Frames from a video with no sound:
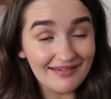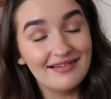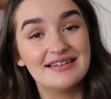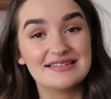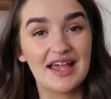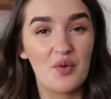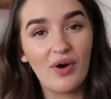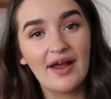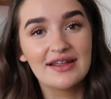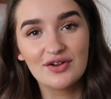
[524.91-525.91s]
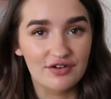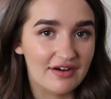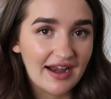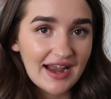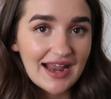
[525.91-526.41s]
And it's like white and
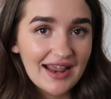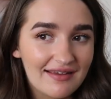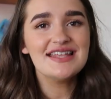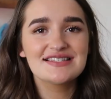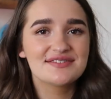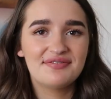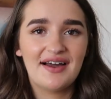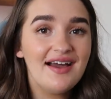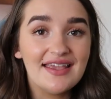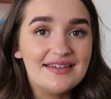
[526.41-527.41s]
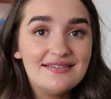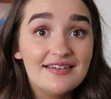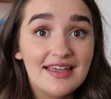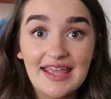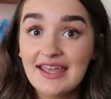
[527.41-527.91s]
gray. It's fine,
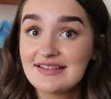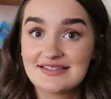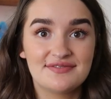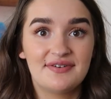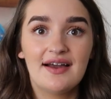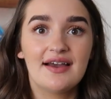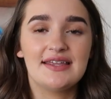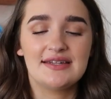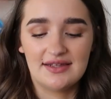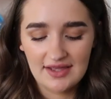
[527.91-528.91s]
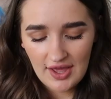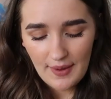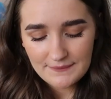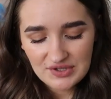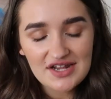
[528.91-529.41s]
it's fine.
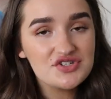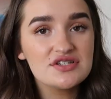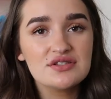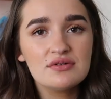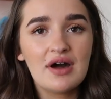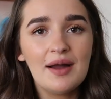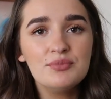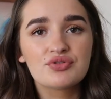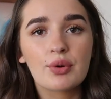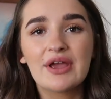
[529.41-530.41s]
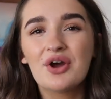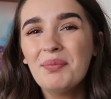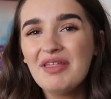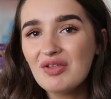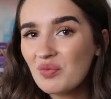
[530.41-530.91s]
But I just thought, I'm growing
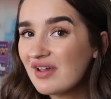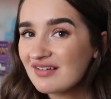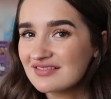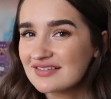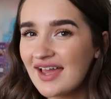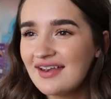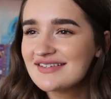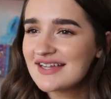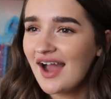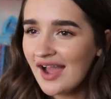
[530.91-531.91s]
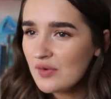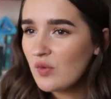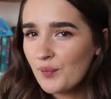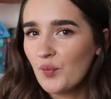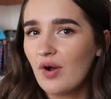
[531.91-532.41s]
up in the world and I
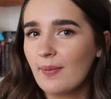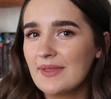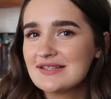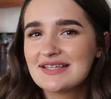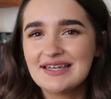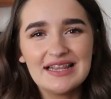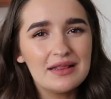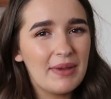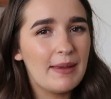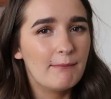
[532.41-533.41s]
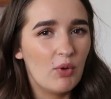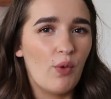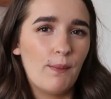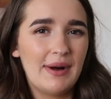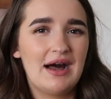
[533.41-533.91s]
want one that's a little bit
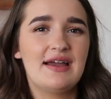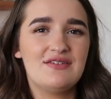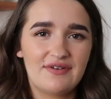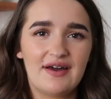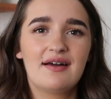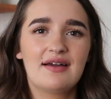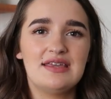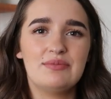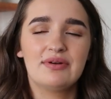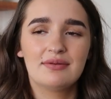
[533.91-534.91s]
more my vibe.